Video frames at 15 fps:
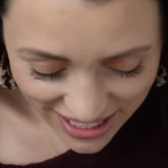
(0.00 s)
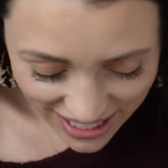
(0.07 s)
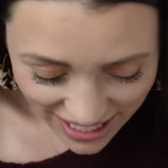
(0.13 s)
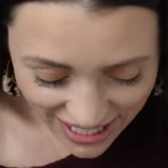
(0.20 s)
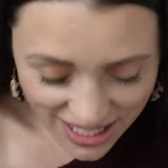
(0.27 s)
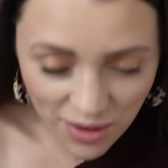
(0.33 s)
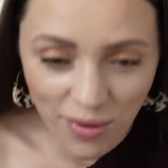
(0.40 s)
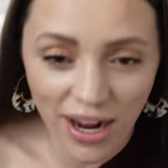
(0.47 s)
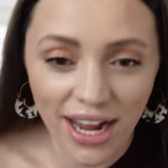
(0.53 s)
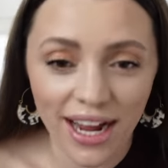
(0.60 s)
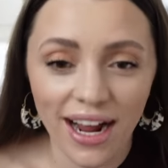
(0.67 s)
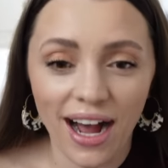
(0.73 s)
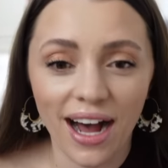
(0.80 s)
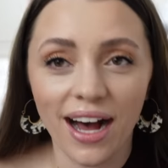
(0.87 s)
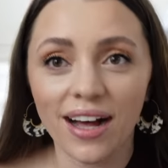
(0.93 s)

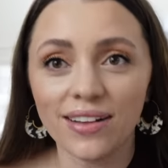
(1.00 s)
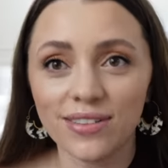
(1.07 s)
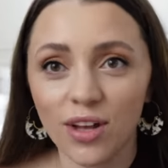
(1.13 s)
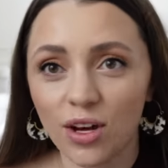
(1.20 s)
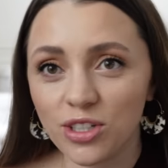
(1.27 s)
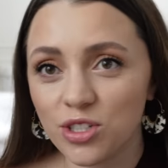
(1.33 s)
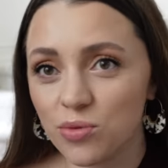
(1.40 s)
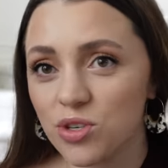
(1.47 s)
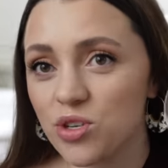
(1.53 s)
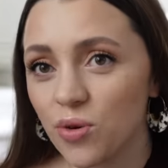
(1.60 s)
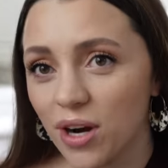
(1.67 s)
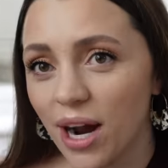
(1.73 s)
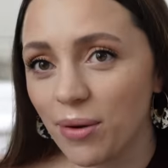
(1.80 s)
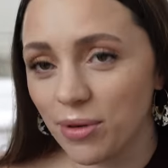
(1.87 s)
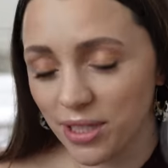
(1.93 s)
Anyway, uh, long story
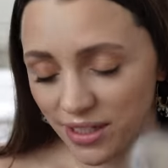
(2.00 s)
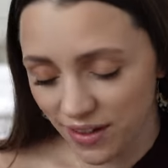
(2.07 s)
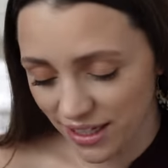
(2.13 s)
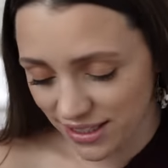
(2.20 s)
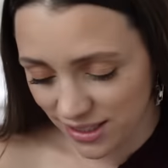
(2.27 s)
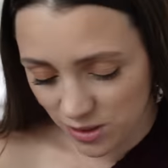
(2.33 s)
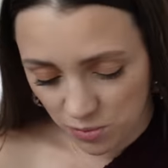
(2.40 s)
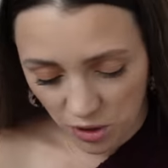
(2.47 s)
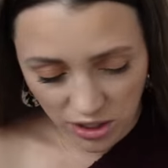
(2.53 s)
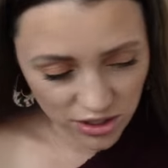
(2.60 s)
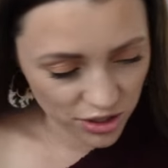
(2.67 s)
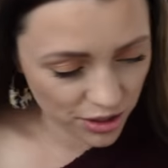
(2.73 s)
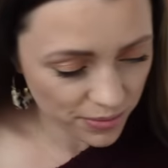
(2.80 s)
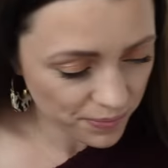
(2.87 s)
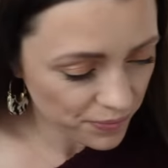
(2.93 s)
short, I really like this
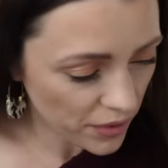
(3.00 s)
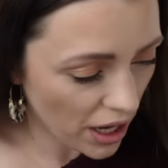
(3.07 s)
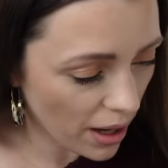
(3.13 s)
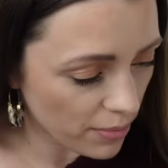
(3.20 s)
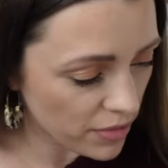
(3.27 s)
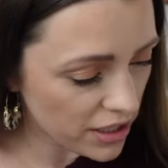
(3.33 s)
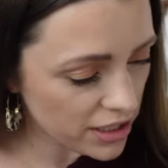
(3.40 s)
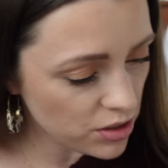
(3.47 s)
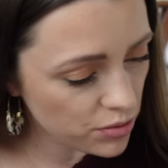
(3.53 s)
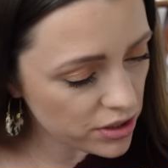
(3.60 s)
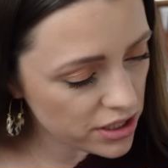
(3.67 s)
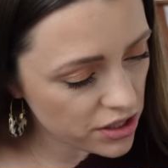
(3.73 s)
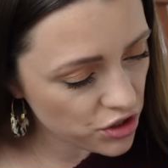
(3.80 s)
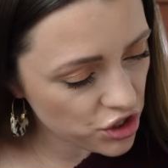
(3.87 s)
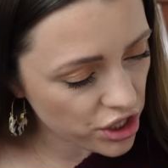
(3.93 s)
bronzer. Um, this
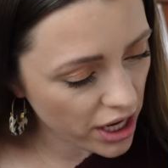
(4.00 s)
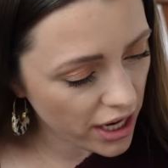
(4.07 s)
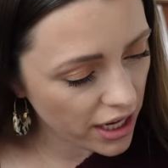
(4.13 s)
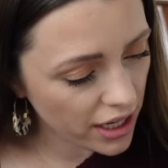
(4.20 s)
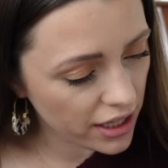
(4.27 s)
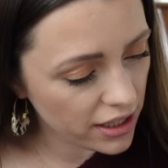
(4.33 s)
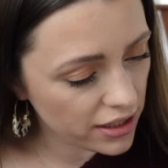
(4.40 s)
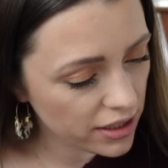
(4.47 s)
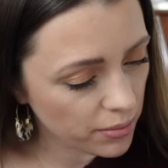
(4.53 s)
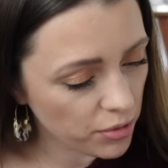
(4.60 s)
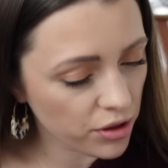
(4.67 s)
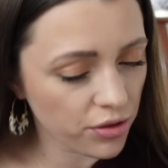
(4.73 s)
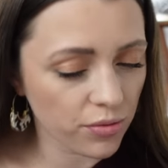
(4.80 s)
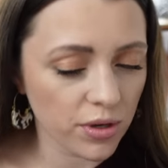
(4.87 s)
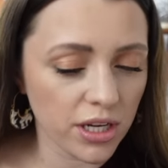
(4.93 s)
was the shade number
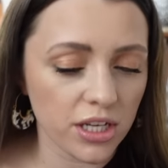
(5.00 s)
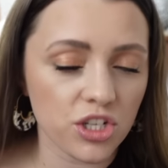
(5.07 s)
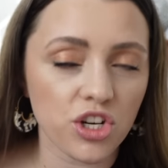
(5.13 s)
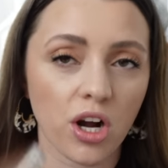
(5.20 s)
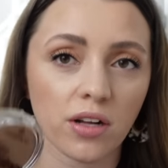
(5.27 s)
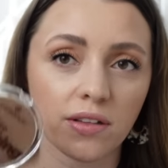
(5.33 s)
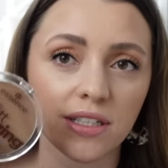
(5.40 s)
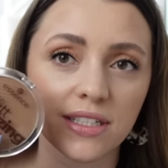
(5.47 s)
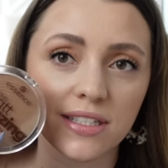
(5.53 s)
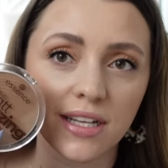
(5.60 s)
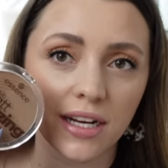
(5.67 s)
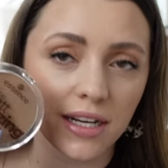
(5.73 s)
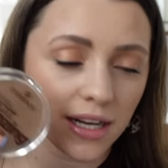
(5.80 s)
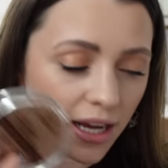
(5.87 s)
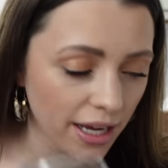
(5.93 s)
three, Chocolate
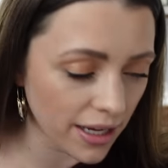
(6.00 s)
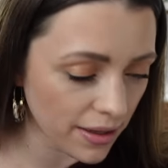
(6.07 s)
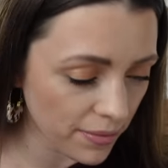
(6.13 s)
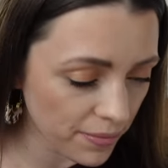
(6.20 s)
Sundae.